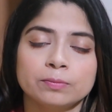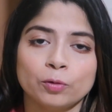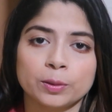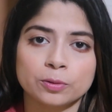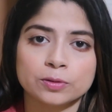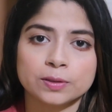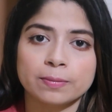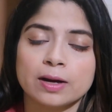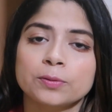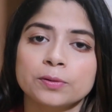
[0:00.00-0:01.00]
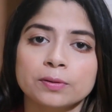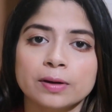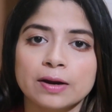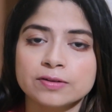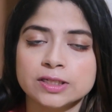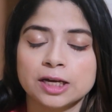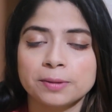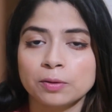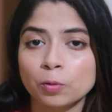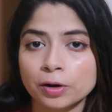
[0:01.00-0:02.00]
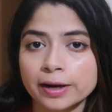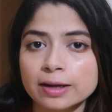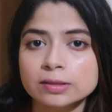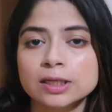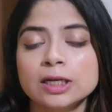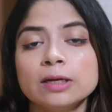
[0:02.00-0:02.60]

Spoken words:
whey protein powder every time I work out,